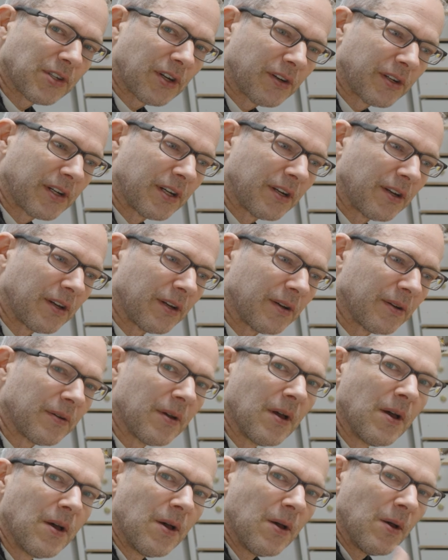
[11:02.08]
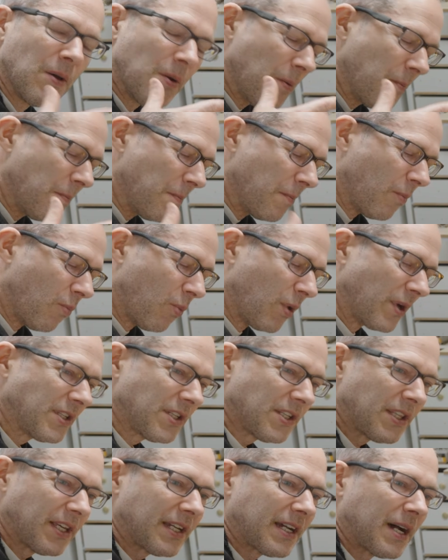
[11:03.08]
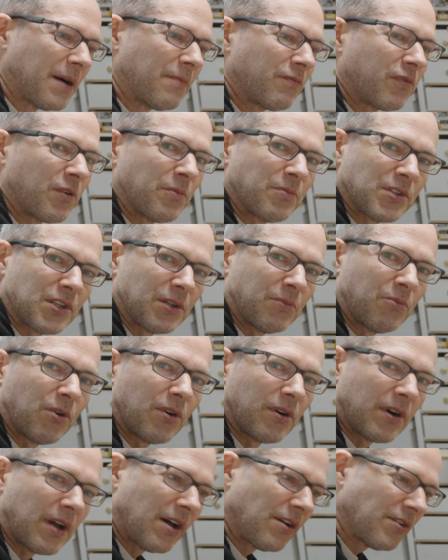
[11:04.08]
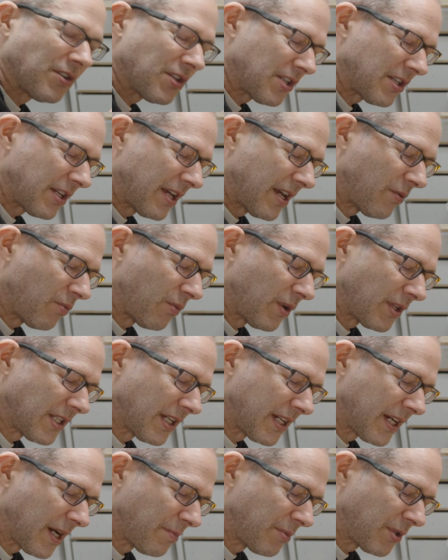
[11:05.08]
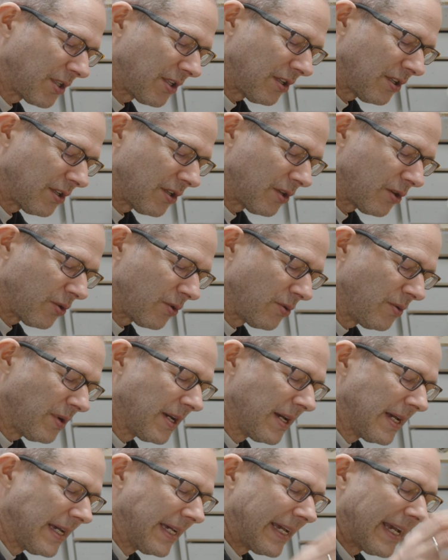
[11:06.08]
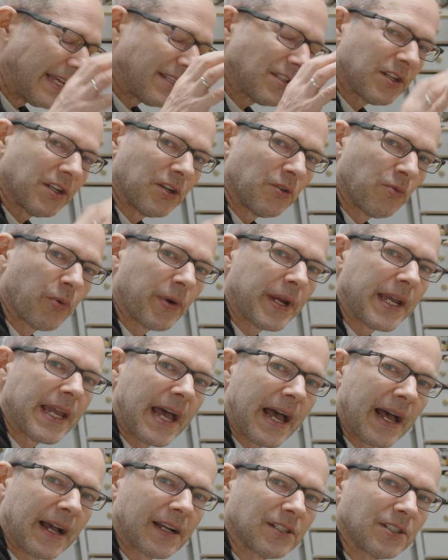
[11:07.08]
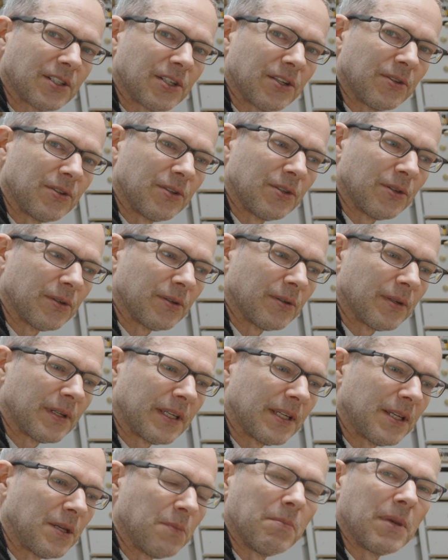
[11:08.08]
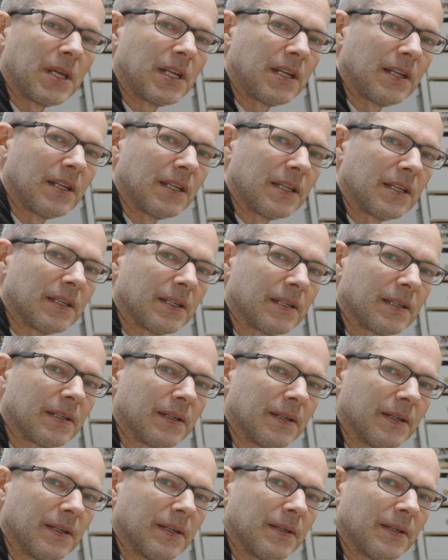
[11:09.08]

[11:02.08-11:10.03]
are gonna, once they come from somewhere else and once it comes to you, it's gonna react to the humidity